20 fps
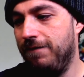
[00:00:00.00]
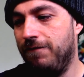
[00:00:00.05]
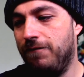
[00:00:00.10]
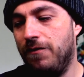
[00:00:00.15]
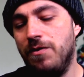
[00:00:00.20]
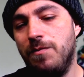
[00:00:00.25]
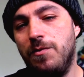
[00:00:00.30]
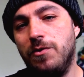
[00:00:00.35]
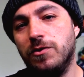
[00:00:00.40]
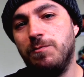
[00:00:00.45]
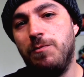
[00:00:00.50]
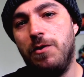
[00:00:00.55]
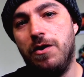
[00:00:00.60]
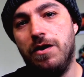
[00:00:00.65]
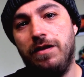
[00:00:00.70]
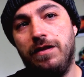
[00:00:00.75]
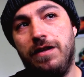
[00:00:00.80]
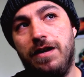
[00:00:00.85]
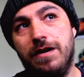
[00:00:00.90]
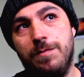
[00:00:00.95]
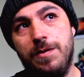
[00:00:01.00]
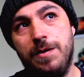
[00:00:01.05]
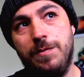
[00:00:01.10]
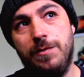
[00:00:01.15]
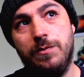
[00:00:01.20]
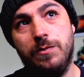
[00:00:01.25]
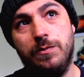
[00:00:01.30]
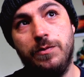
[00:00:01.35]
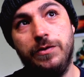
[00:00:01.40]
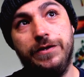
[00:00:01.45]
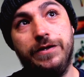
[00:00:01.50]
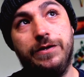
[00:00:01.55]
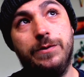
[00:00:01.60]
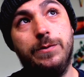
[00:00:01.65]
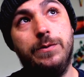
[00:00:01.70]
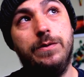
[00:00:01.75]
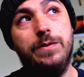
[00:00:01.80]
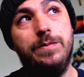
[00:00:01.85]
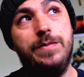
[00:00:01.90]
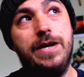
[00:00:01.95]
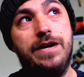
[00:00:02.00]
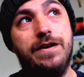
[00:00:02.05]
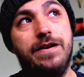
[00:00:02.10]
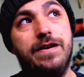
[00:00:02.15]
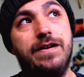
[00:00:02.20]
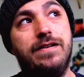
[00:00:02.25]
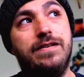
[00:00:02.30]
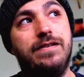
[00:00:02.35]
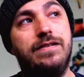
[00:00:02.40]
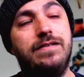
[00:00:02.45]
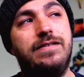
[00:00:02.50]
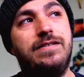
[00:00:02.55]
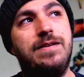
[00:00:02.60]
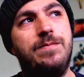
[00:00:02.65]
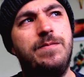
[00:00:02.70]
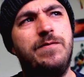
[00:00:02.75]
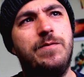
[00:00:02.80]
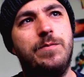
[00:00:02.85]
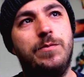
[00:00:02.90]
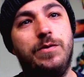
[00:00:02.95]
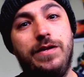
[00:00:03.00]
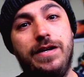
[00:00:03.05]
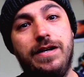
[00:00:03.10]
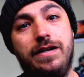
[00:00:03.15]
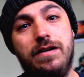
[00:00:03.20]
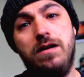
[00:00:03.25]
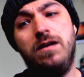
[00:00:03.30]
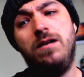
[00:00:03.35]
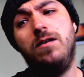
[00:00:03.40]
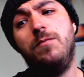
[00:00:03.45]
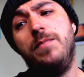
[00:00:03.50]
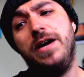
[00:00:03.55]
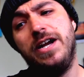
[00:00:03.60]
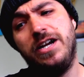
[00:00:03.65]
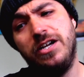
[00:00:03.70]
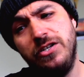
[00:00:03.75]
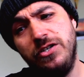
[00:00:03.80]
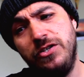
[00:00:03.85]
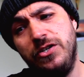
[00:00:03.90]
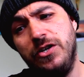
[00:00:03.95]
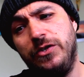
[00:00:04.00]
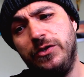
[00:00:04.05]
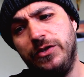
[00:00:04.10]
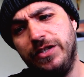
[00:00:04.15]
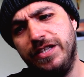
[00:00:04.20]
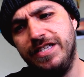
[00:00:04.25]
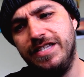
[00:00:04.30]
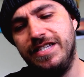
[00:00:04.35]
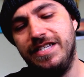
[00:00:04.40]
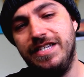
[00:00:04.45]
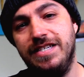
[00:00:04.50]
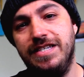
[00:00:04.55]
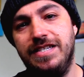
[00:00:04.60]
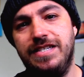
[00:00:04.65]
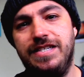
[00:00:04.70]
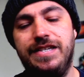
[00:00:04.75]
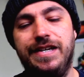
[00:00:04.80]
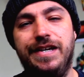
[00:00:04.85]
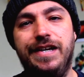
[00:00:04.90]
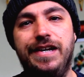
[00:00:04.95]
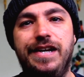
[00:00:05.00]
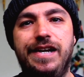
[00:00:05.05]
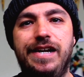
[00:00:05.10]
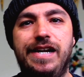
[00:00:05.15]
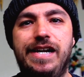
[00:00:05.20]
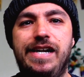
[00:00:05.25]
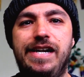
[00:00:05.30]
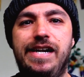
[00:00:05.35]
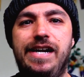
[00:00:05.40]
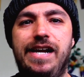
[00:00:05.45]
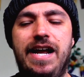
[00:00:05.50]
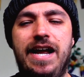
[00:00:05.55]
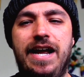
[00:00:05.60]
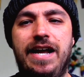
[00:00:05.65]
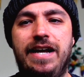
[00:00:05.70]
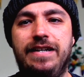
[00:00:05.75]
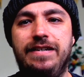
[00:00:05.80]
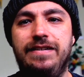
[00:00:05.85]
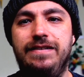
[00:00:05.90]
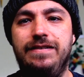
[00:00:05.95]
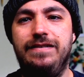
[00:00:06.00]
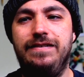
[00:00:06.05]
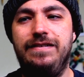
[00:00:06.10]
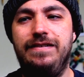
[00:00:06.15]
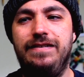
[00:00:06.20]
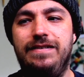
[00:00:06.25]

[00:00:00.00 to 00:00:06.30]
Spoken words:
for the most part, a lot of people were really cool about it. Some of them were like, oh, my condolences. And